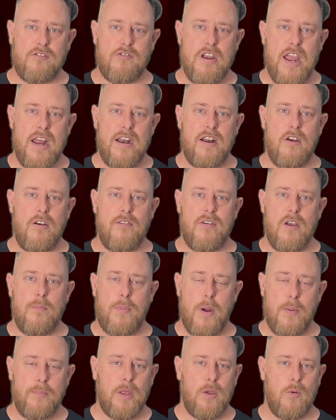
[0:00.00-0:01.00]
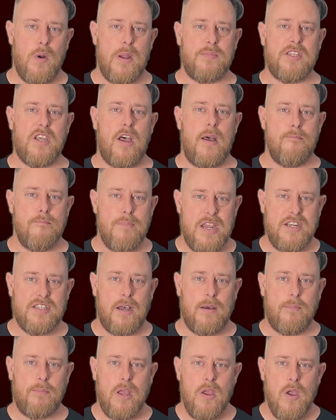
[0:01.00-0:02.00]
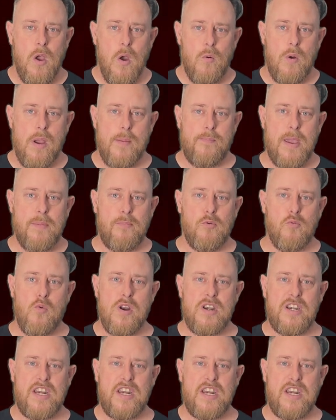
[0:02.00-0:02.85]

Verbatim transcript: created over a popular website Meetup, where people